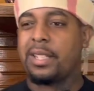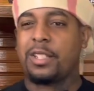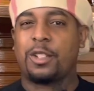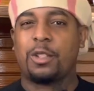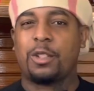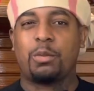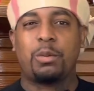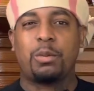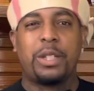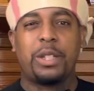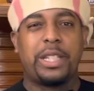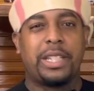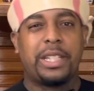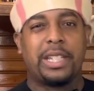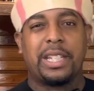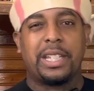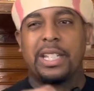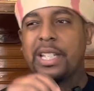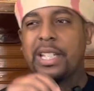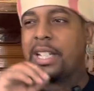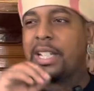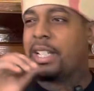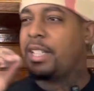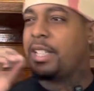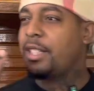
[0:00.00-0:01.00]
sweet.
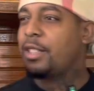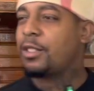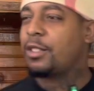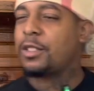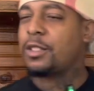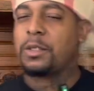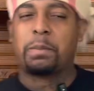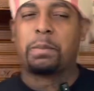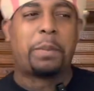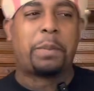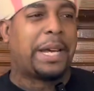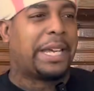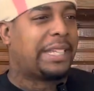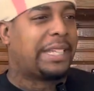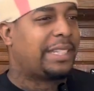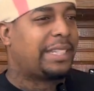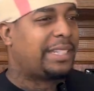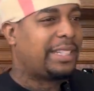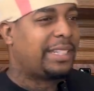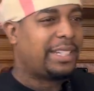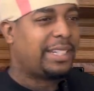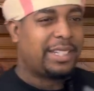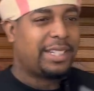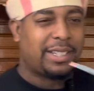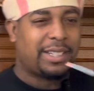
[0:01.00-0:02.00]
Little
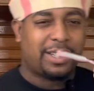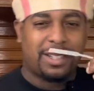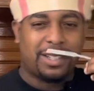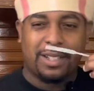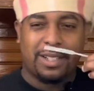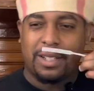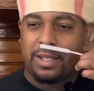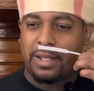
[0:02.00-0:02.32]
spiciness.